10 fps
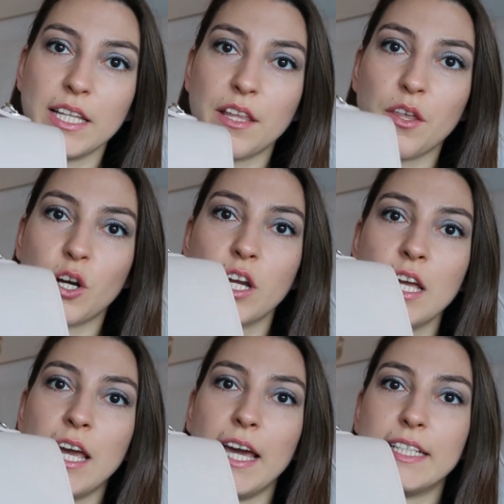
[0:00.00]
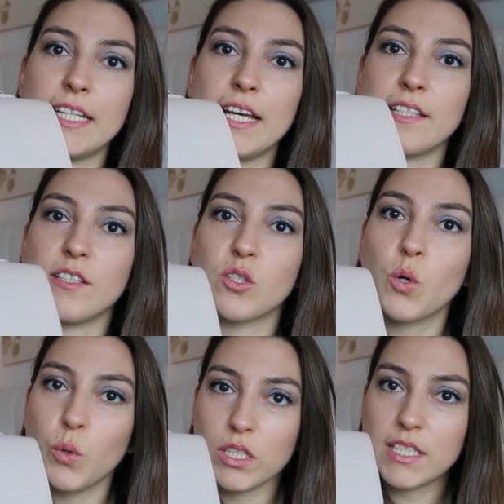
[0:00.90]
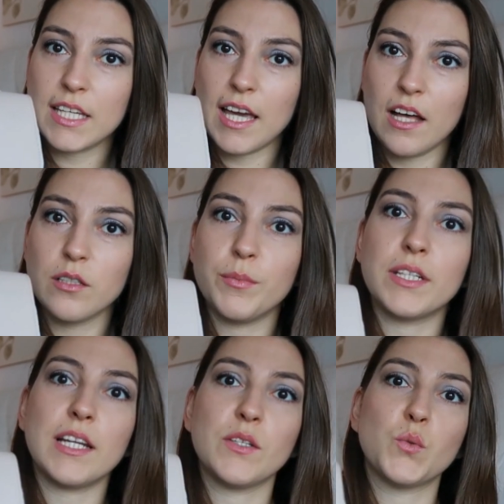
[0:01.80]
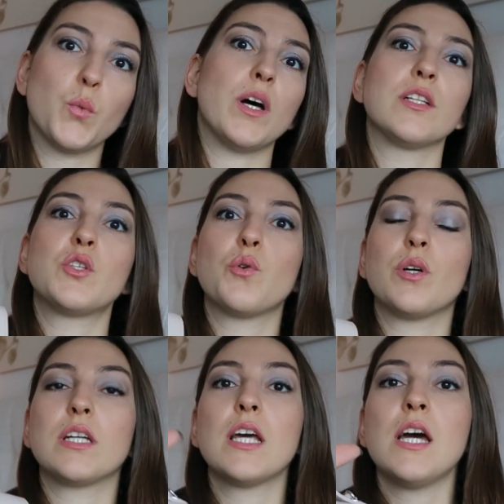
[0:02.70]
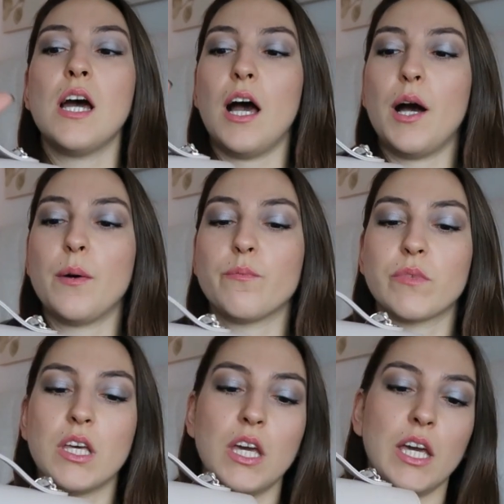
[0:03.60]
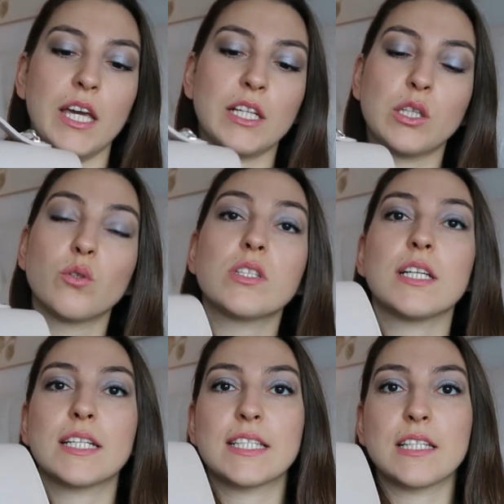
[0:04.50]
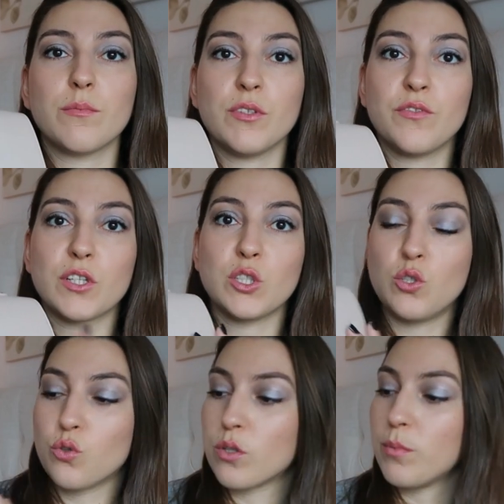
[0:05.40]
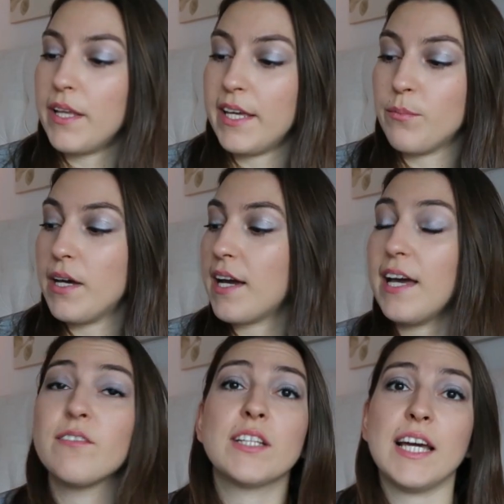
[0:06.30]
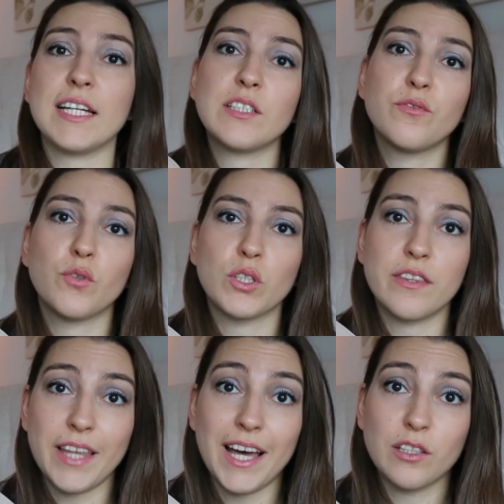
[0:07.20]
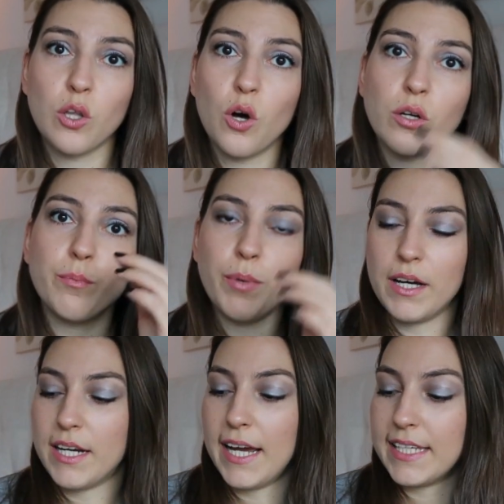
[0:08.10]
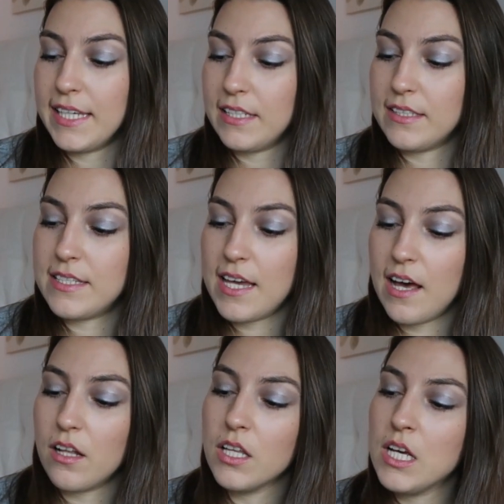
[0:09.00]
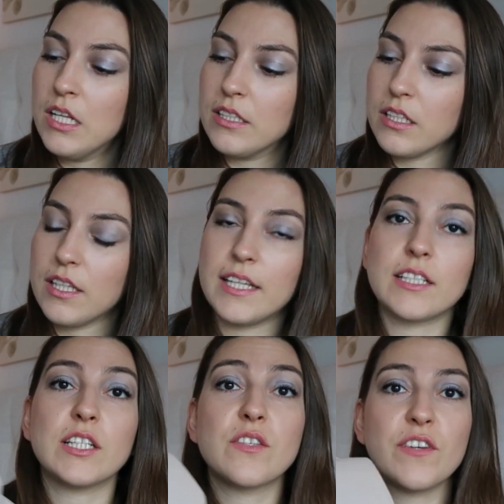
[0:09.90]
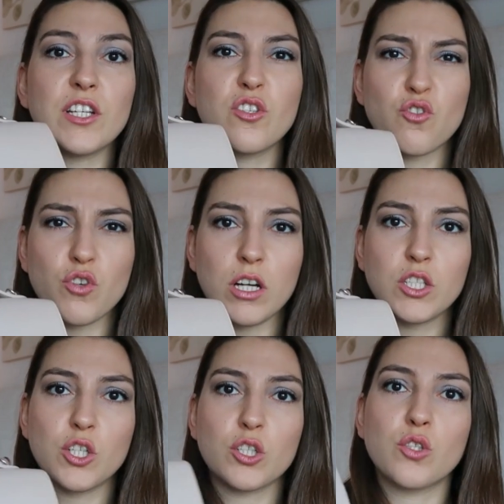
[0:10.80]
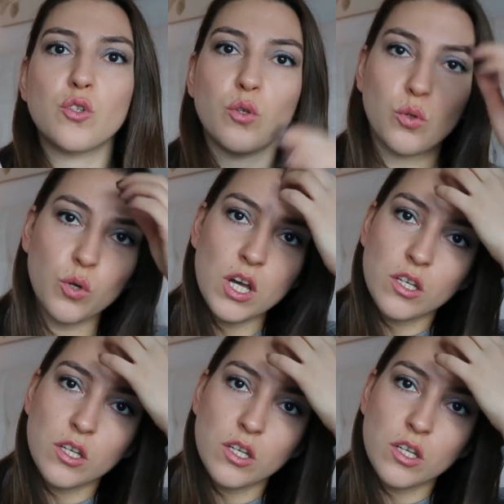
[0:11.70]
leather, and it has this quilting element as well to it. It looks like it's going to be a very durable handbag. I haven't had it for that long, but I can tell the leather, it's very structured too.